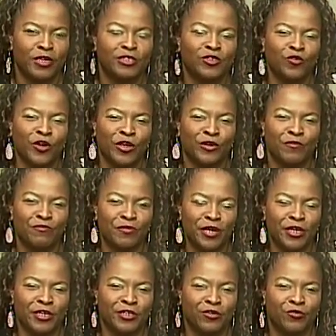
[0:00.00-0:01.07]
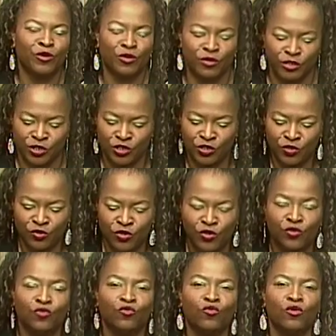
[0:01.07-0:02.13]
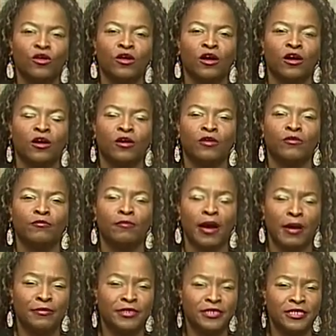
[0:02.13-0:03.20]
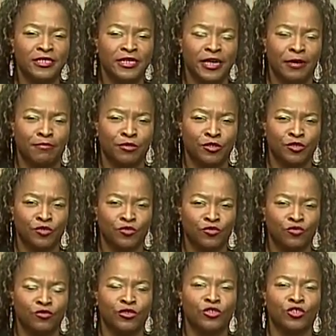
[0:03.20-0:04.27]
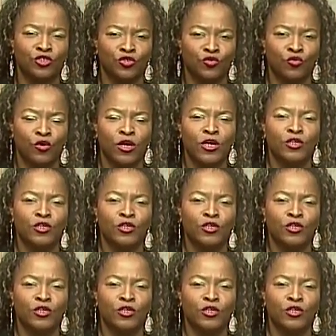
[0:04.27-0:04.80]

So in a minute, going to show you uh, Mama T's episode two.